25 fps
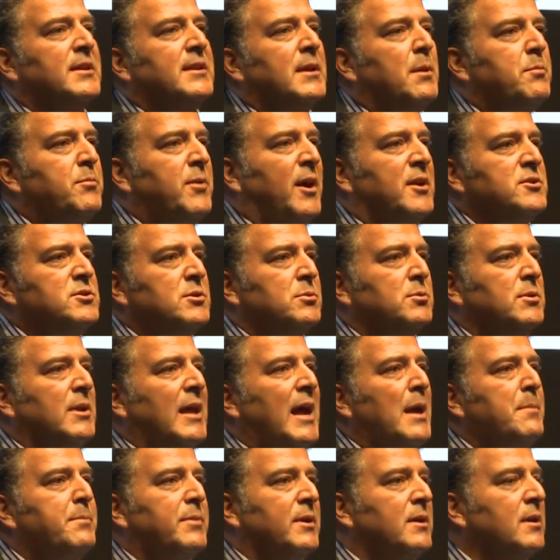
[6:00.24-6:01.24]
that that project will
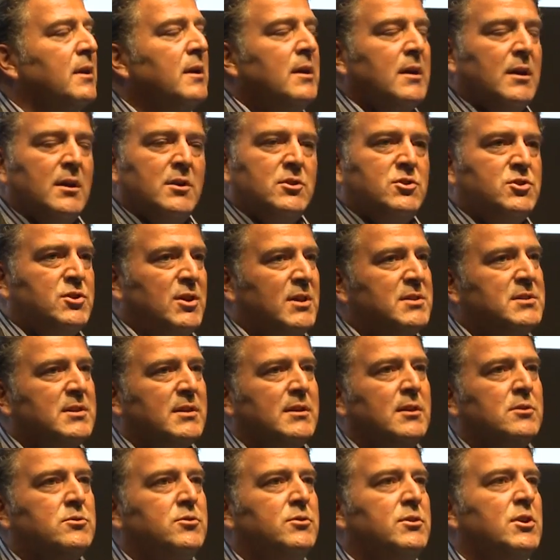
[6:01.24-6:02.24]
happen, just
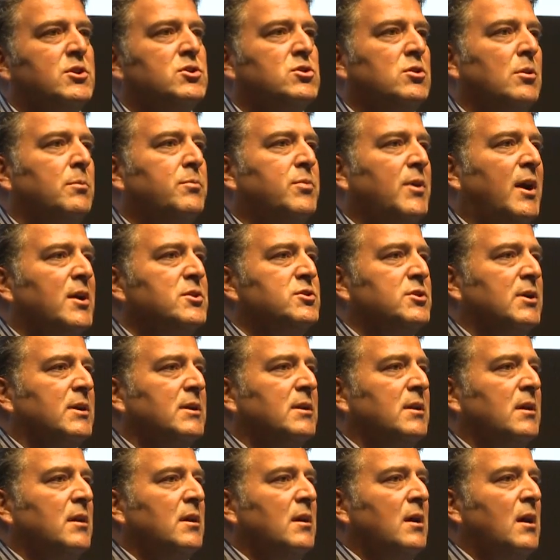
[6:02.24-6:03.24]
in a traditional
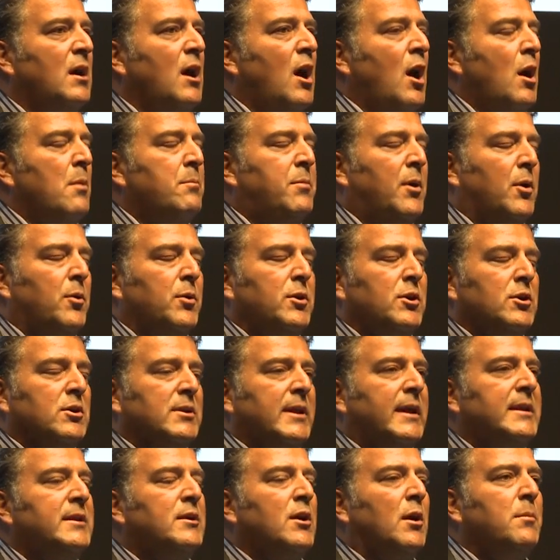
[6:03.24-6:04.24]
project. But what
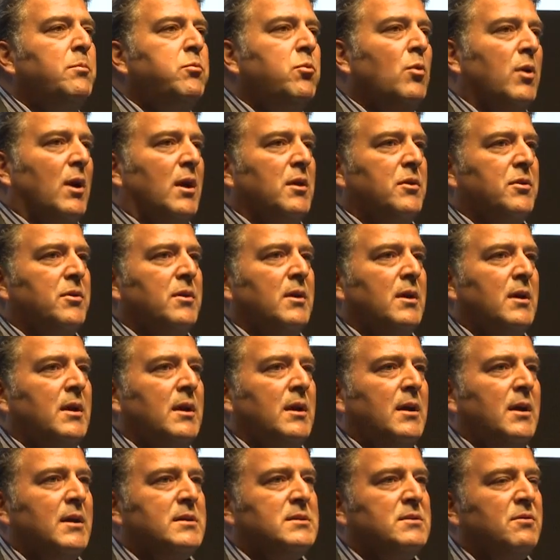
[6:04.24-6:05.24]
you'll end up with
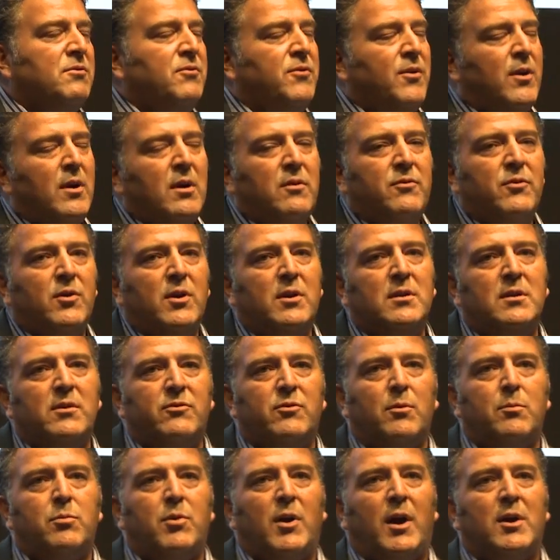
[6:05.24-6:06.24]
is a very, very
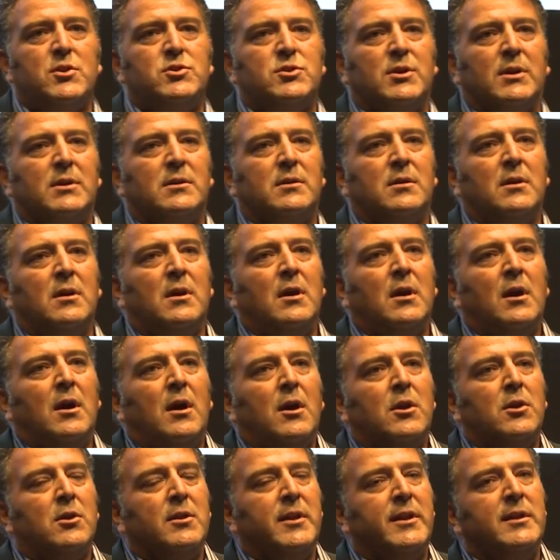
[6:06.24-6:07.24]
different project.
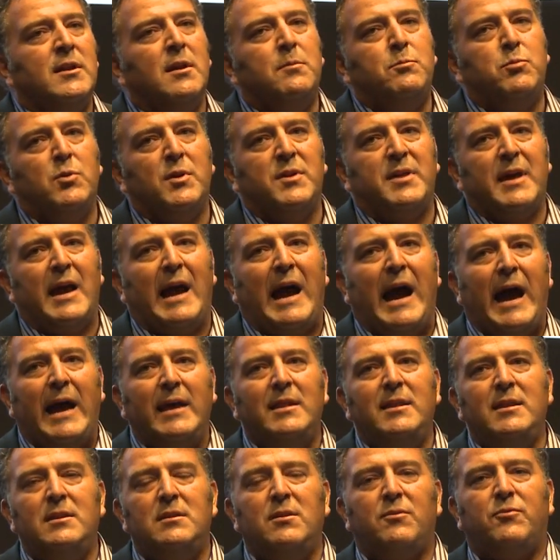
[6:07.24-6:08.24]
You'll end up with a
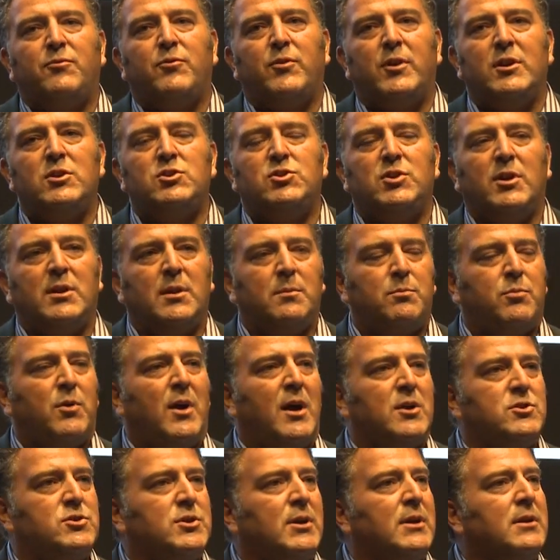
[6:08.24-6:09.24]
highly differentiated
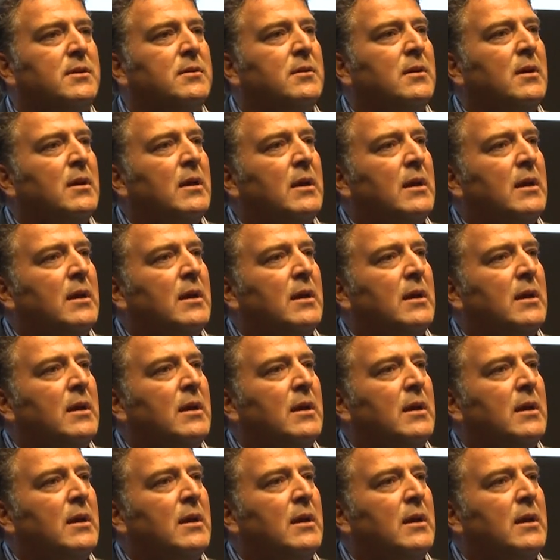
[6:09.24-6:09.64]
project